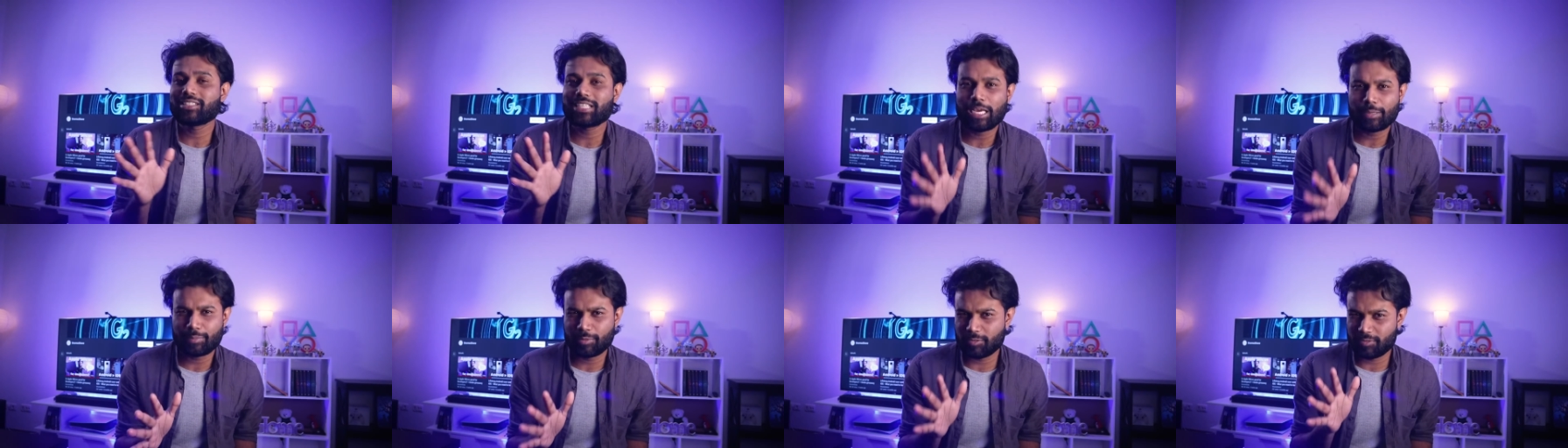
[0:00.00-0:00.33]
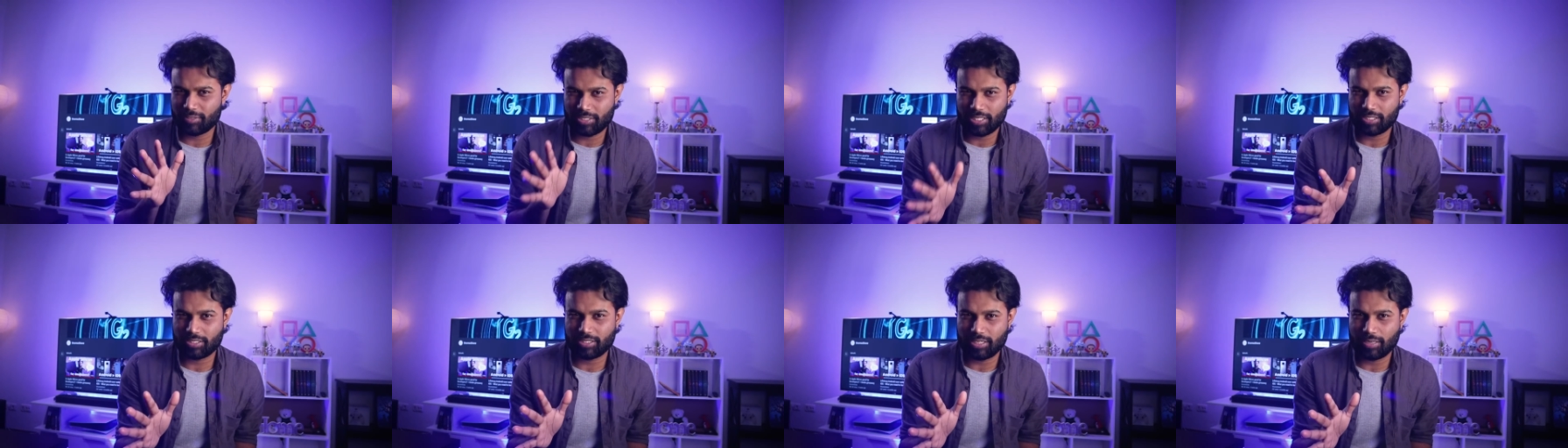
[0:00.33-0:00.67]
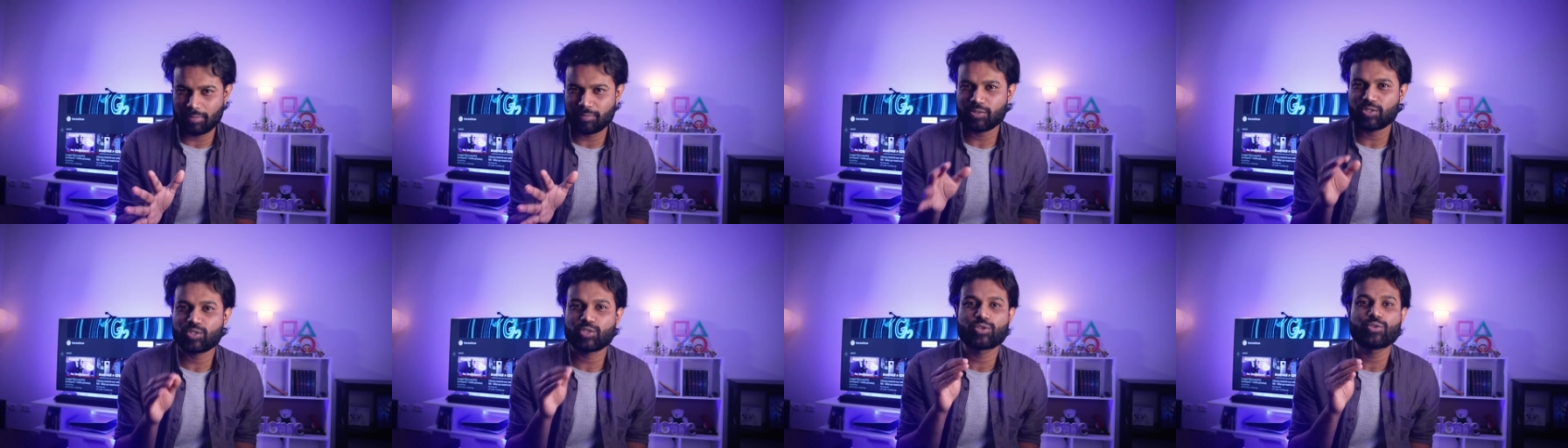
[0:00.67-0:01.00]
type of
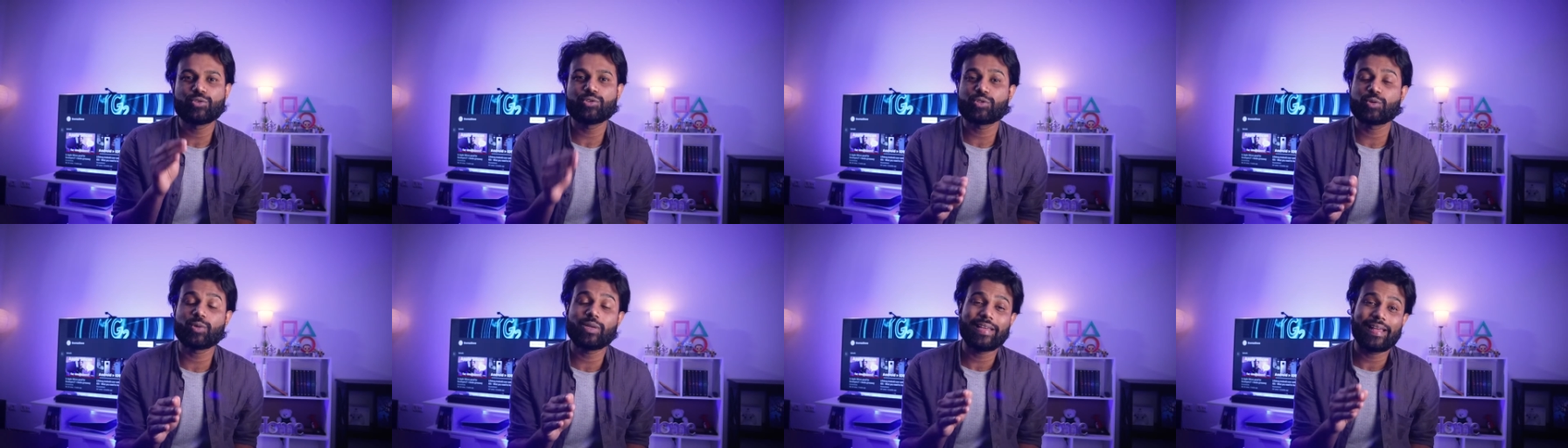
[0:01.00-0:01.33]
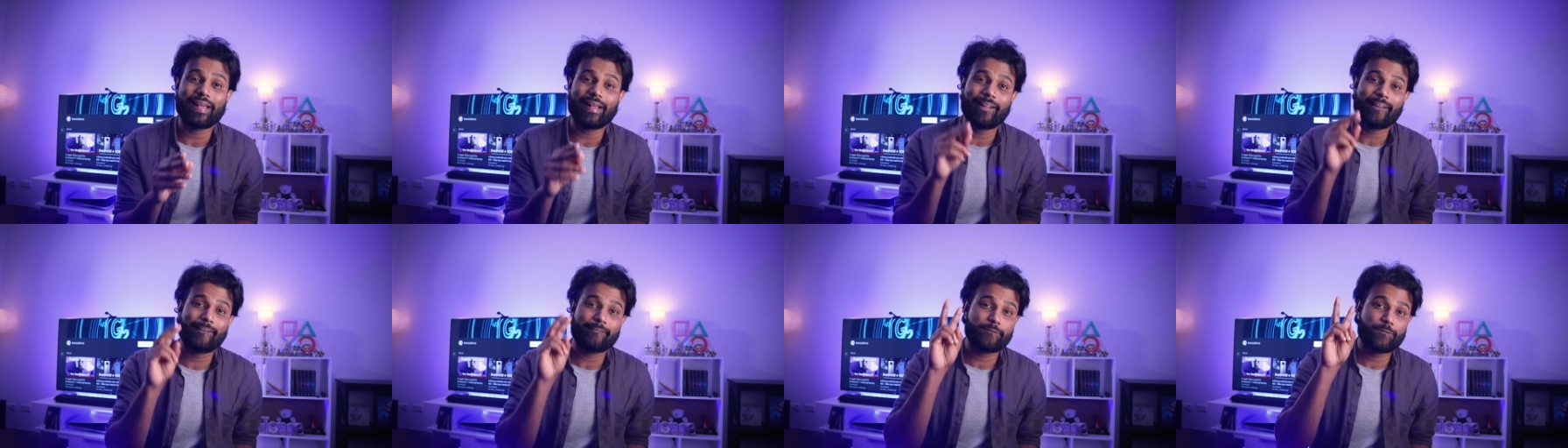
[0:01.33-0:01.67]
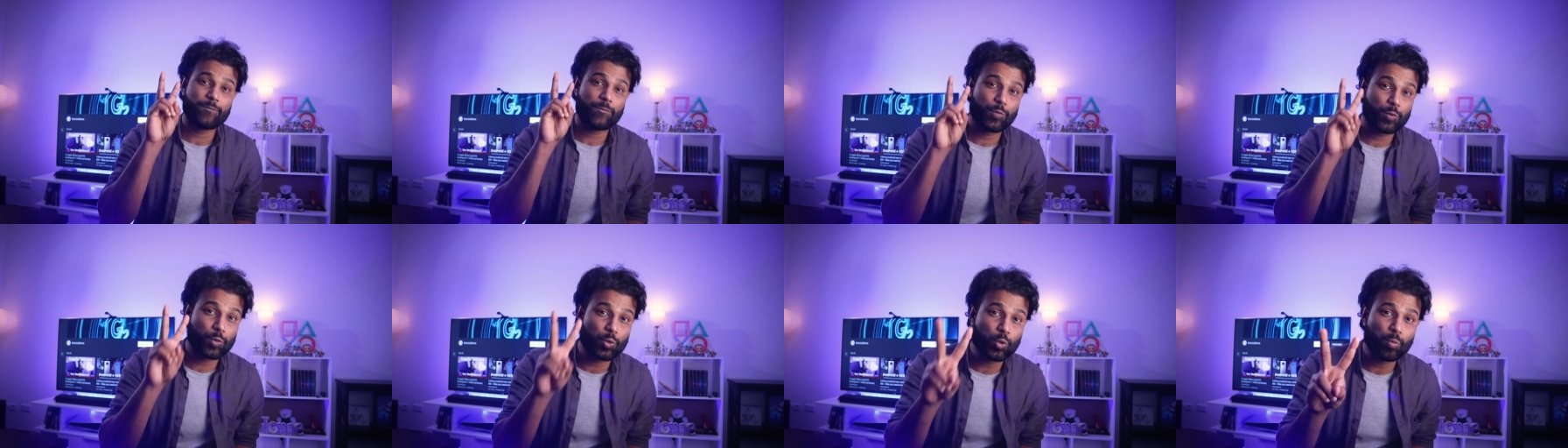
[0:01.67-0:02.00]
systems usually
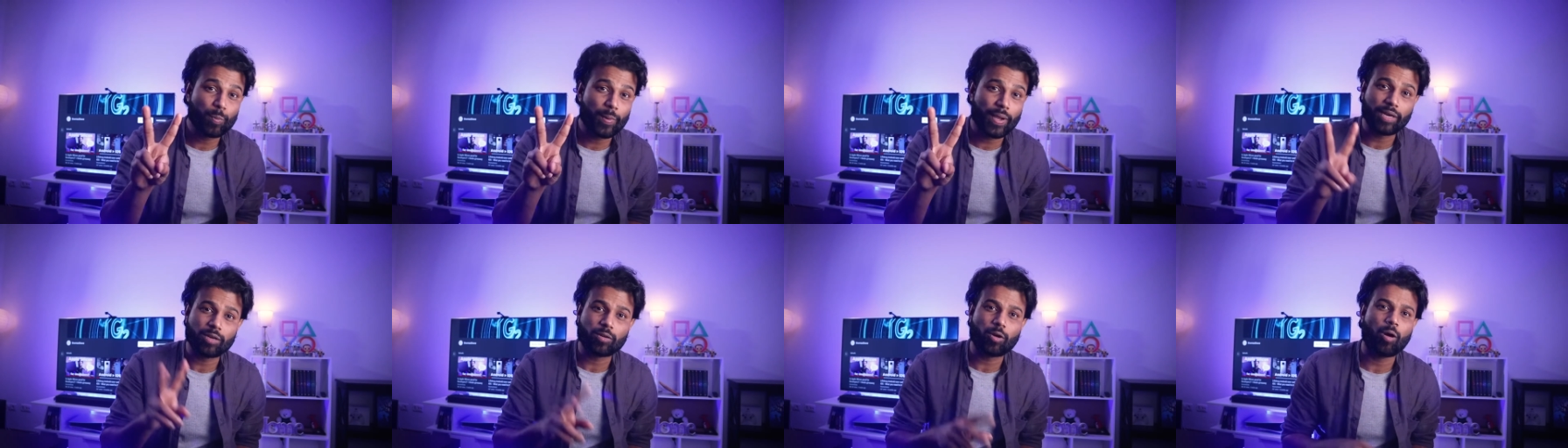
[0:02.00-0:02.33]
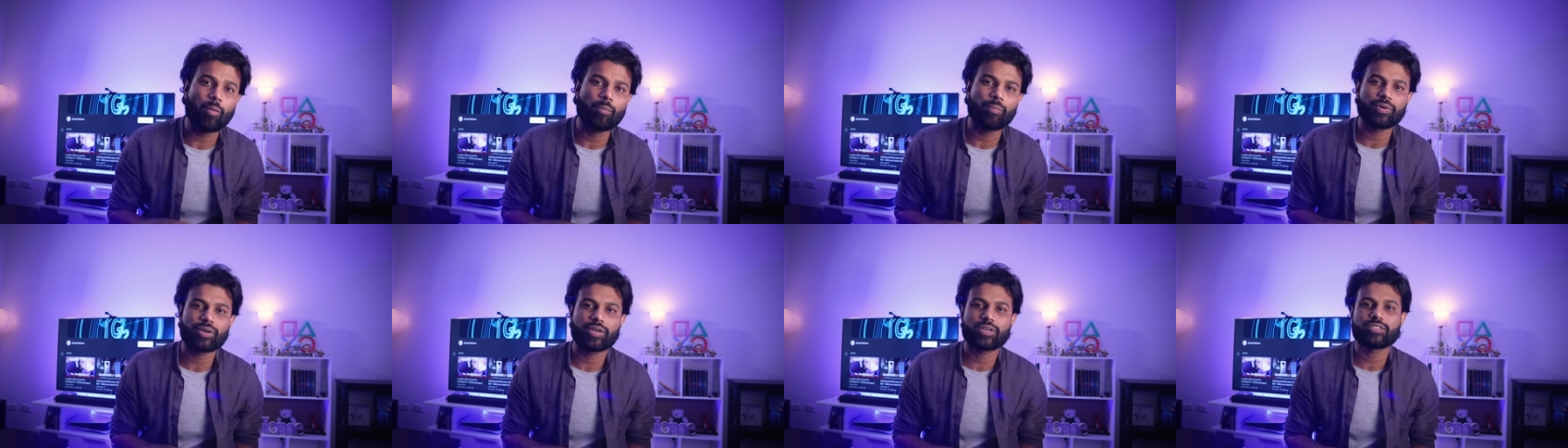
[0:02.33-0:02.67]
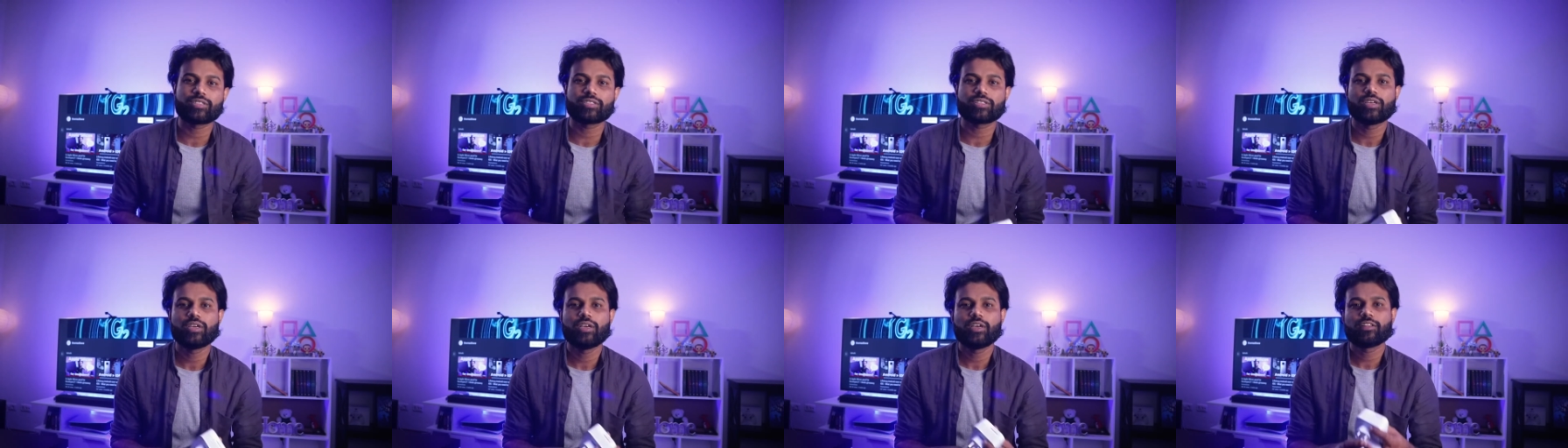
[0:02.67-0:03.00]
have two main
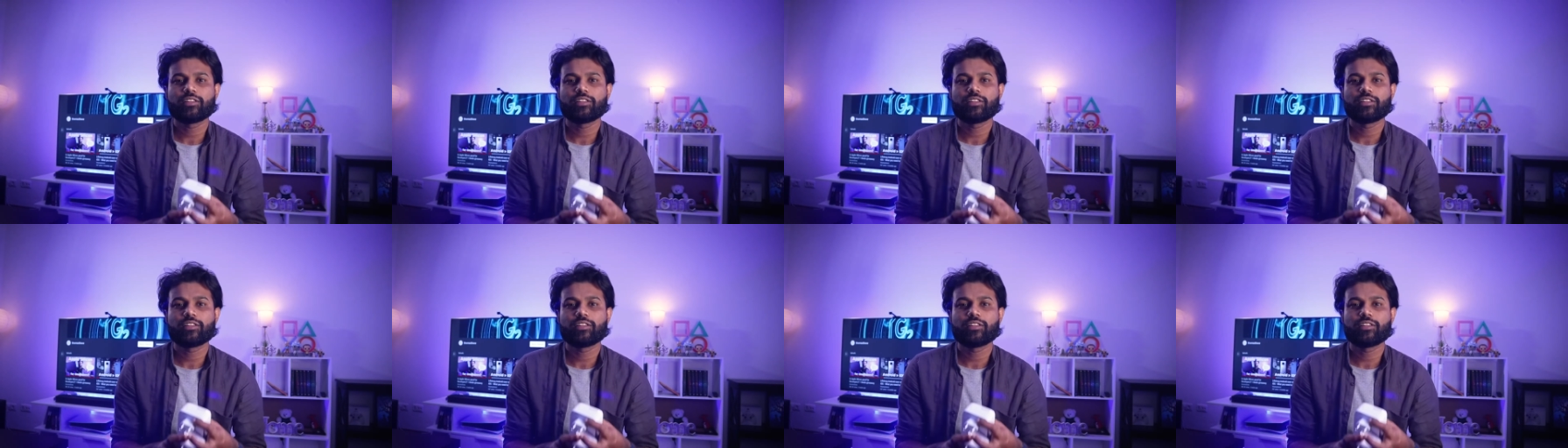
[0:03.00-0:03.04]
components.